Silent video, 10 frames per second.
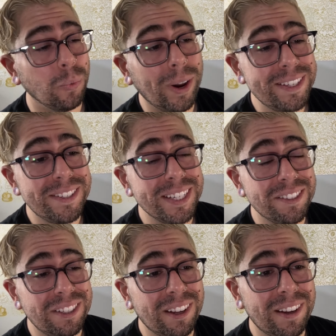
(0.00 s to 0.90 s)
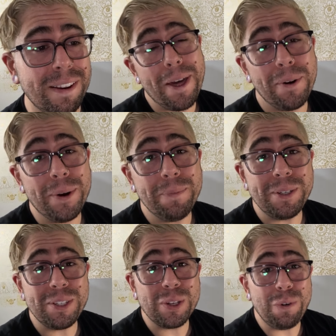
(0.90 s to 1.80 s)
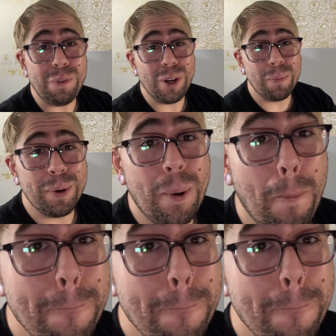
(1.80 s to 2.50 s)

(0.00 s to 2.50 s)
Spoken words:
Why 69? I don't know, just a goofy number.